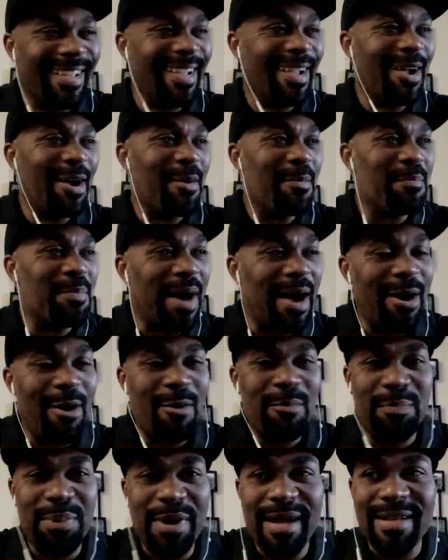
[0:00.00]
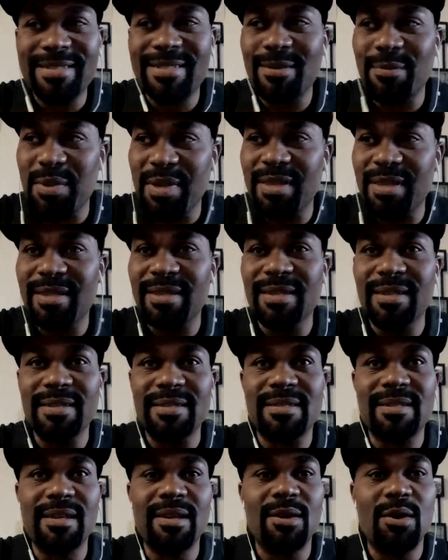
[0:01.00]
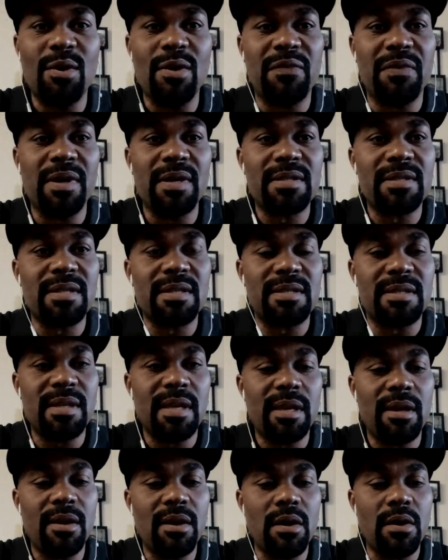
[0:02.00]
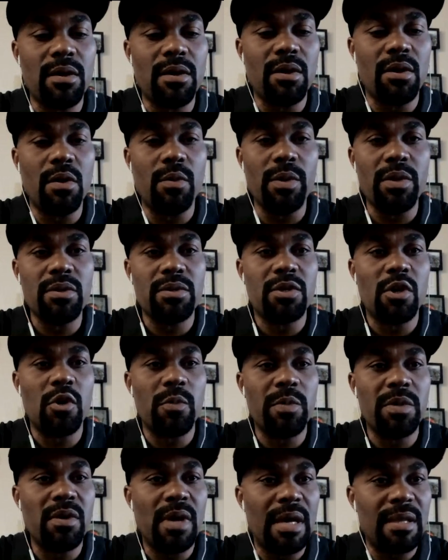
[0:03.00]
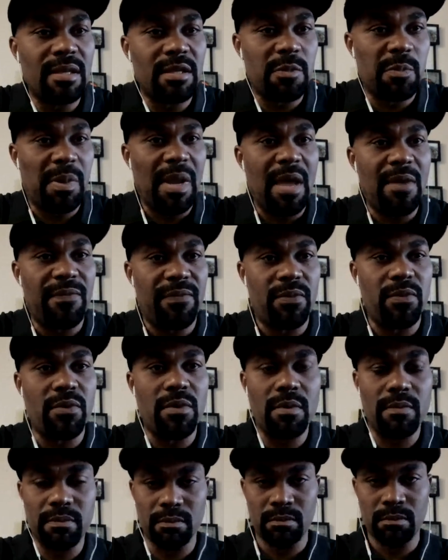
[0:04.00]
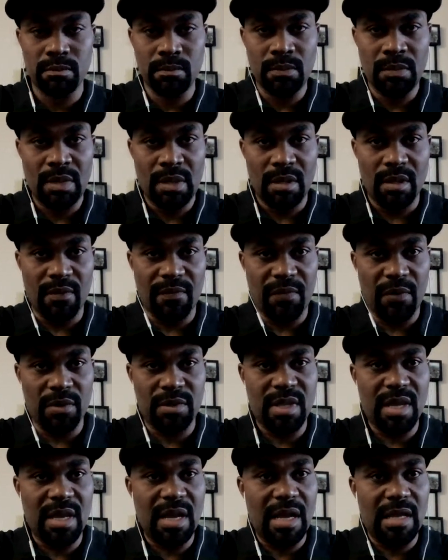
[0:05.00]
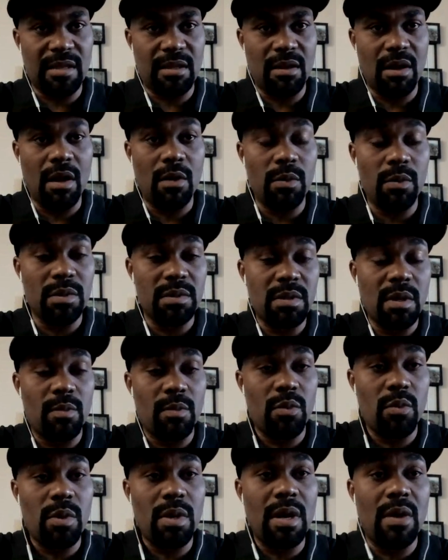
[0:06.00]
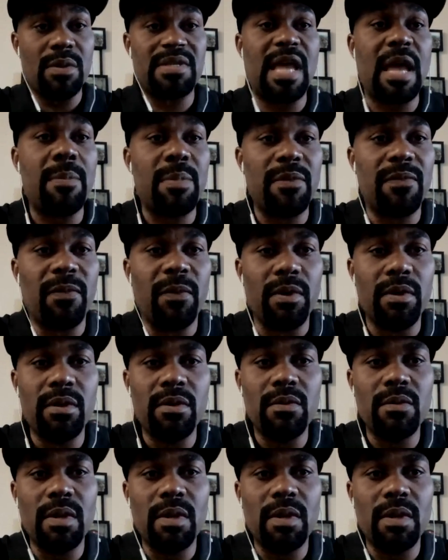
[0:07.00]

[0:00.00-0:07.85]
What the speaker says: About possibilities, and for us to sit here, when you told me you had this platform, the first thing I thought was, number one, I was happy for you.